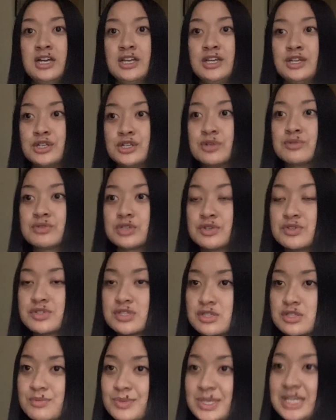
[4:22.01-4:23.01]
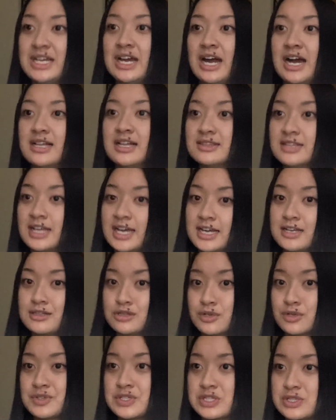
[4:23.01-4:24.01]
You know, those 3, I like
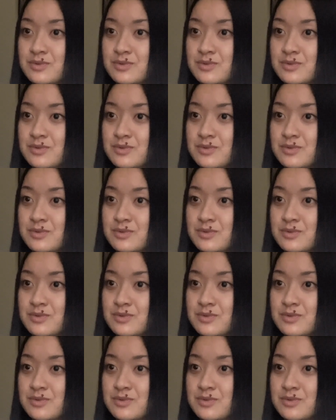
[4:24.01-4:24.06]
those